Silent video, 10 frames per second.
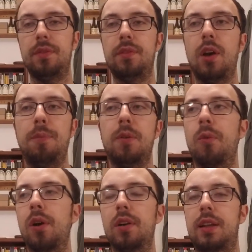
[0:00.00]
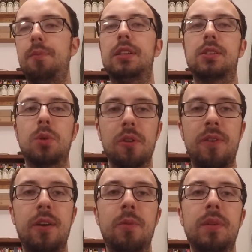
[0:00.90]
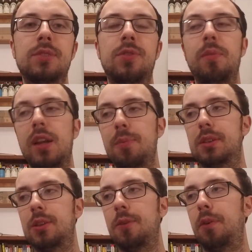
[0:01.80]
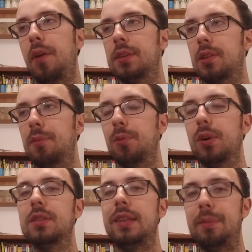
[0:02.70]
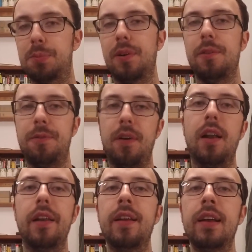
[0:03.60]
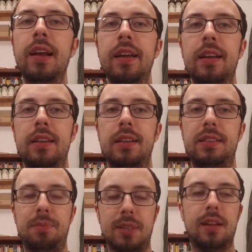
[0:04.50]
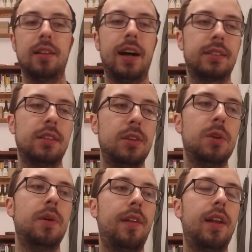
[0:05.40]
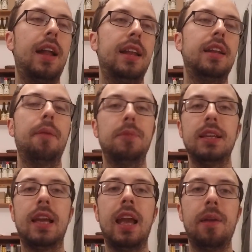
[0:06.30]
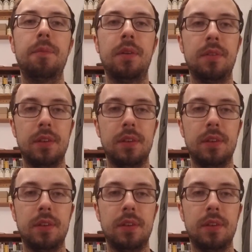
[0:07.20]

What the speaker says: Open world can be sort of hit or miss for me, but so far this open world seems pretty fun. It seems like a lot to do and not an empty game.